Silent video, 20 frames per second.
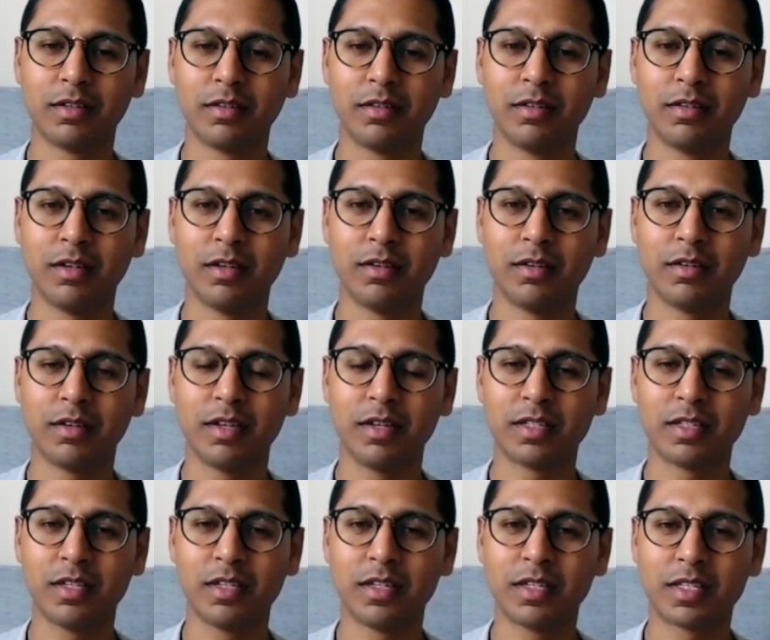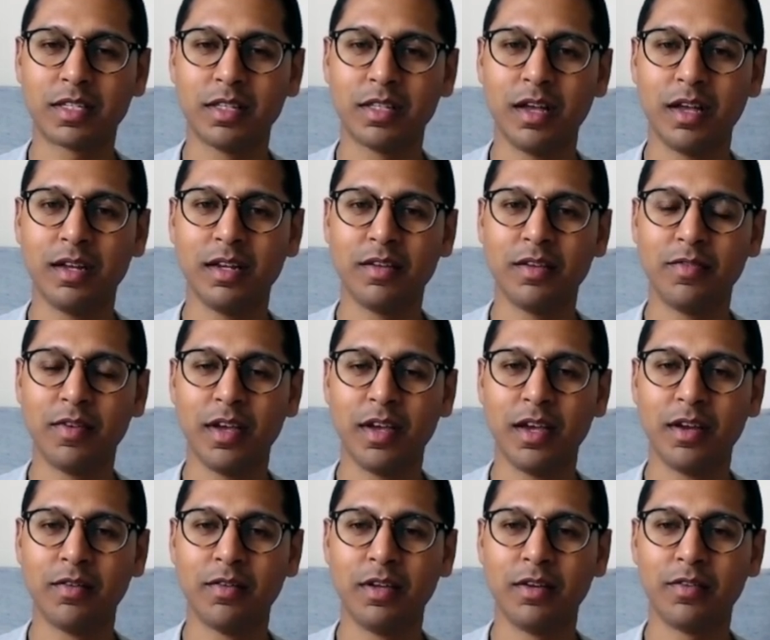You know, it's going to slightly
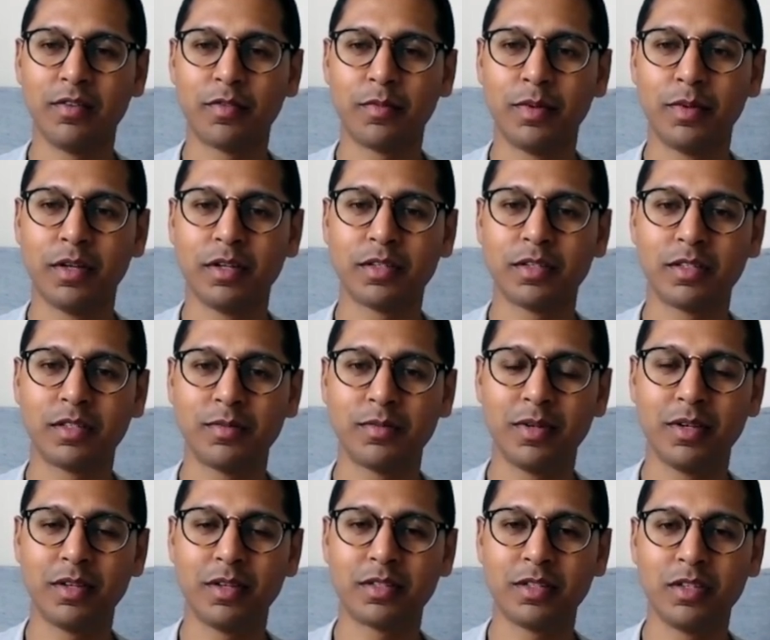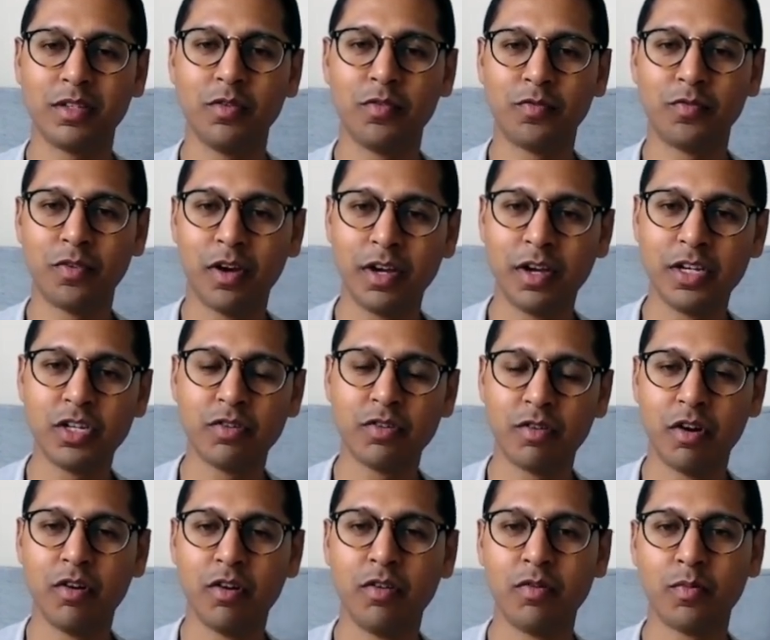vary from person to person. You find your
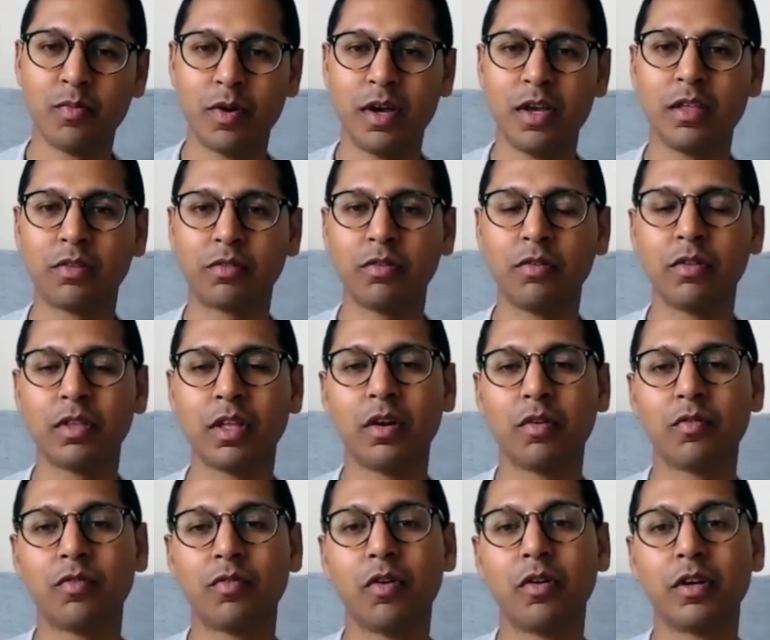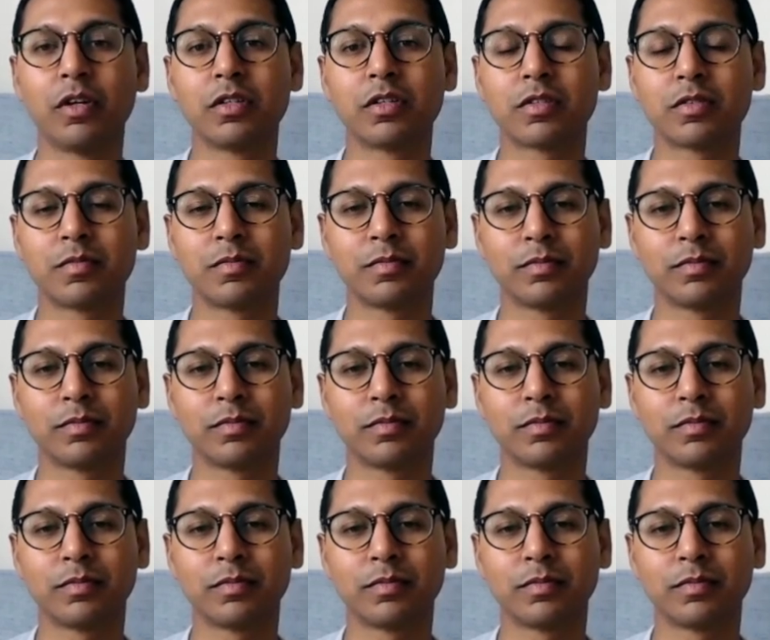own way through that forest.